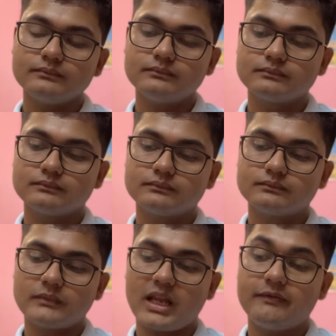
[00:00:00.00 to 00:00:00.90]

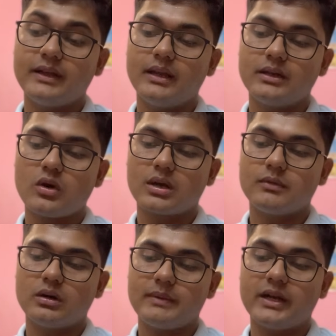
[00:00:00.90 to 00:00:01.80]
And if we talk
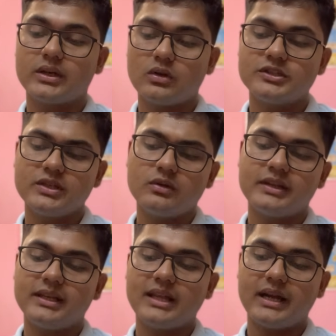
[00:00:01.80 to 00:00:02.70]
about biotechnology, you will
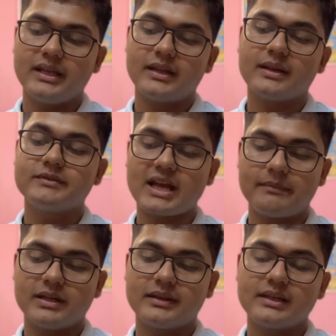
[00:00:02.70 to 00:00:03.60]
see that there are some
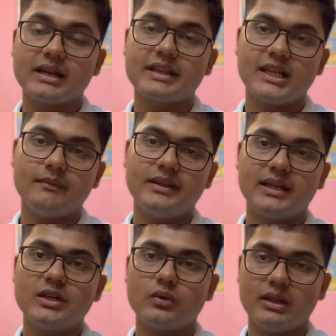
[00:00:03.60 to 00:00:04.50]
chapters in class 11th
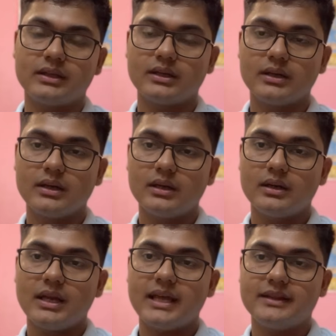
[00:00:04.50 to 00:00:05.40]
and 12th
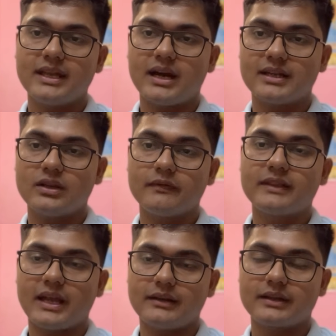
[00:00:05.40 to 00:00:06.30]
NCRTs of
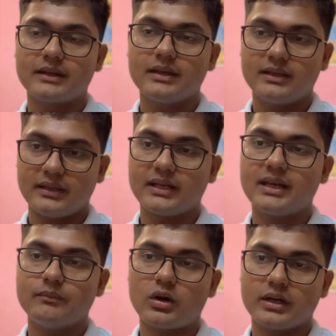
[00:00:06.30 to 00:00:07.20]
science that are
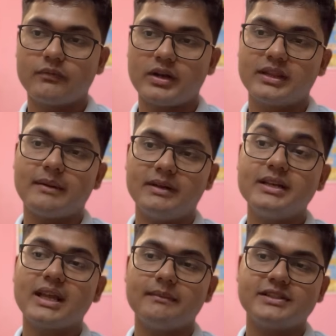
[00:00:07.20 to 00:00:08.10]
important. For example, in
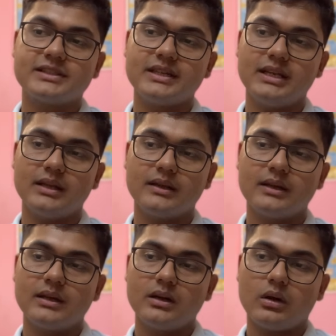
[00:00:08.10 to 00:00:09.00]
chemistry
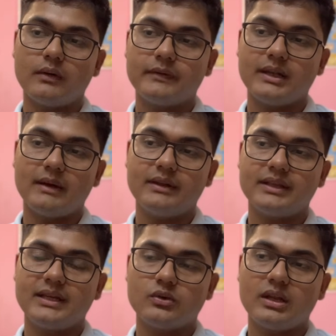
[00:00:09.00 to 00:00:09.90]
of 11th
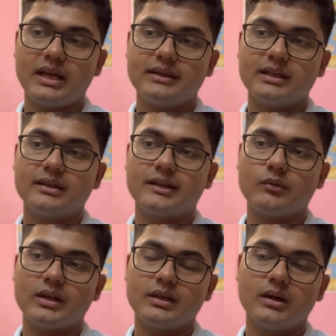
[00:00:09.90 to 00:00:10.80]
and 12th, I think there's
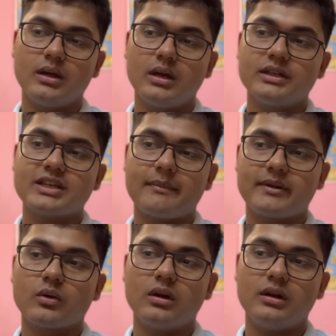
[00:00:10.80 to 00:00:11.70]
one chapter
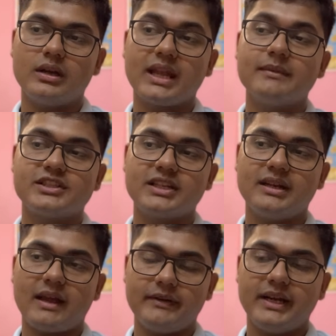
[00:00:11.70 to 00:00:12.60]
called chemistry in
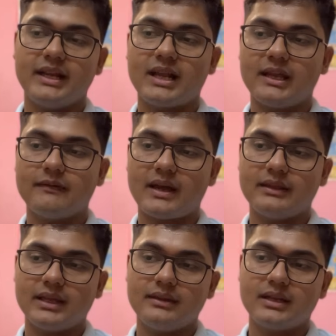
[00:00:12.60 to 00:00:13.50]
everyday life, and
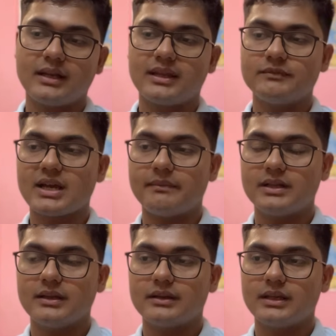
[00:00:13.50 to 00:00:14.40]
then there are some
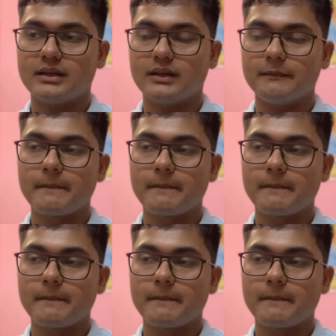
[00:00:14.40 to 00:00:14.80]
chapters in